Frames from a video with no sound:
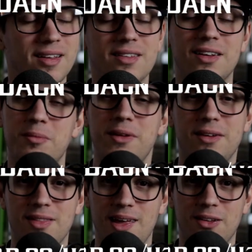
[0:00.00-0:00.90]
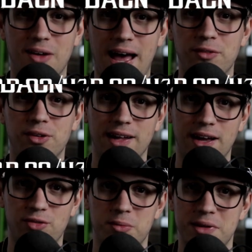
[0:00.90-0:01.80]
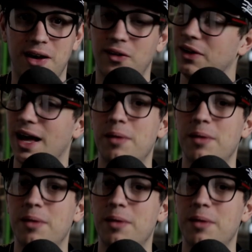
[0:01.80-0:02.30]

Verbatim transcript: this is gonna be the thing to advertise from now on.